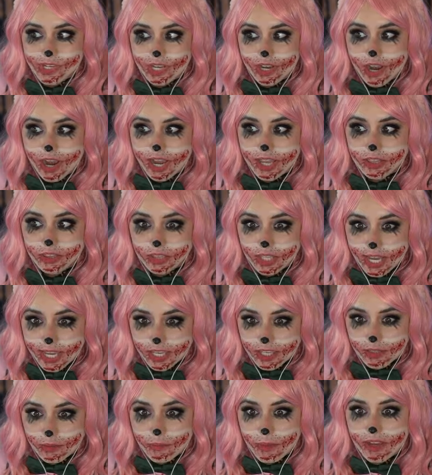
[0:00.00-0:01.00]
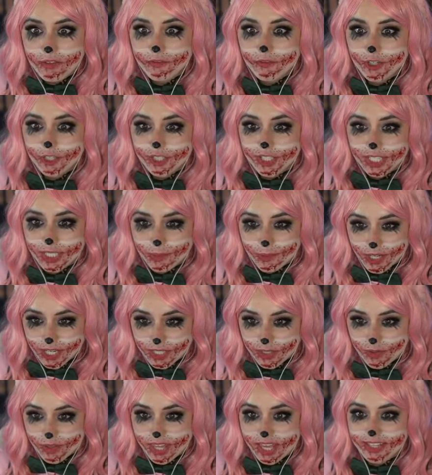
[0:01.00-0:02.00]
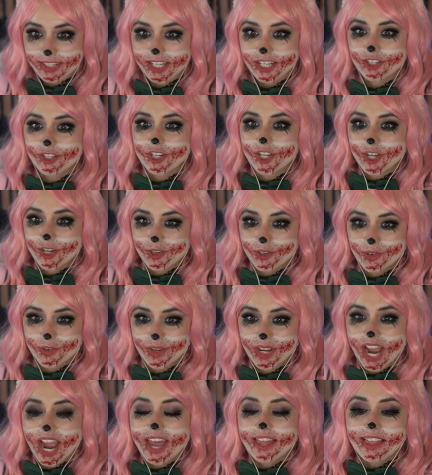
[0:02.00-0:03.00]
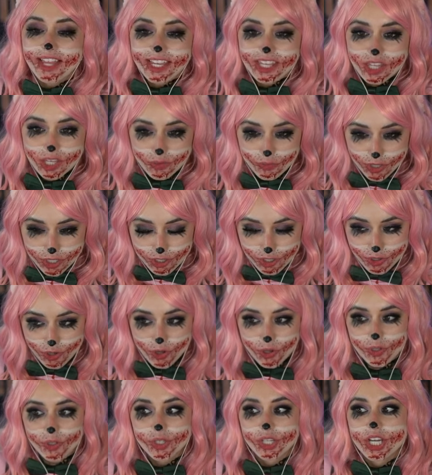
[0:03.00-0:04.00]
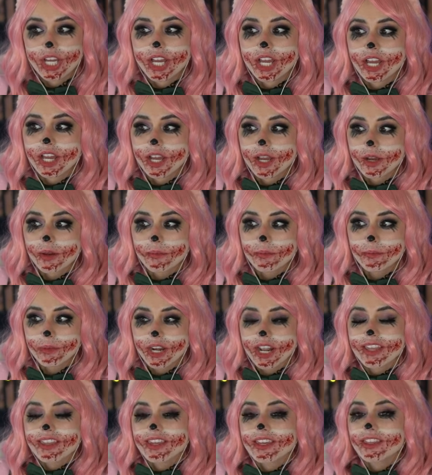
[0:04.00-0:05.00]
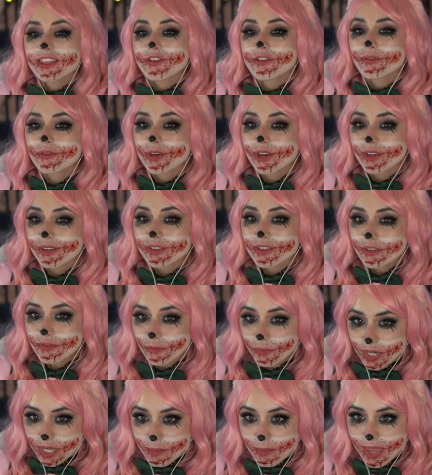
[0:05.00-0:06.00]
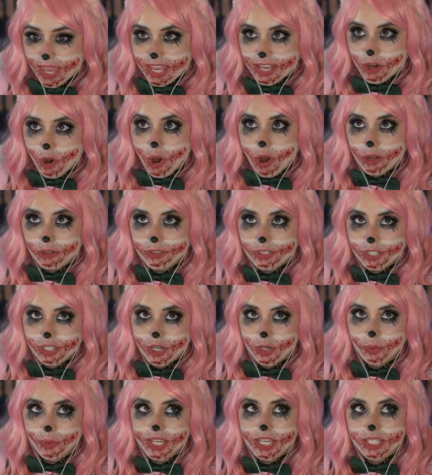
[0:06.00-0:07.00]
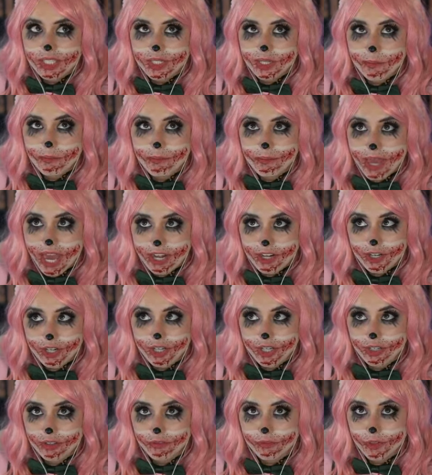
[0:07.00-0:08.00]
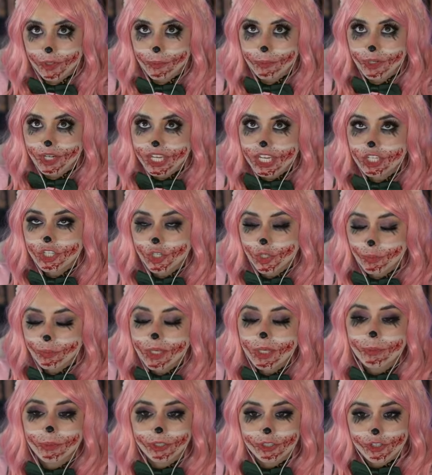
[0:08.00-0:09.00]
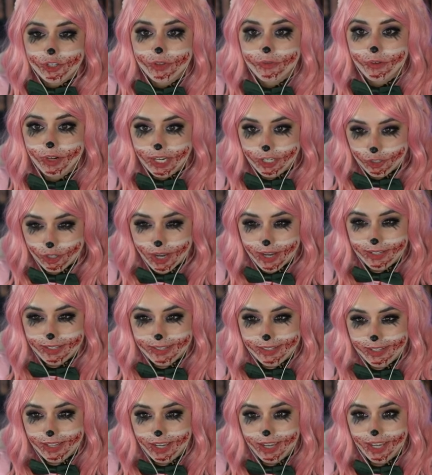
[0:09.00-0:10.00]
I liked my first experience with SH2. I like the original, but I think the remake also is better for bringing new people into the franchise.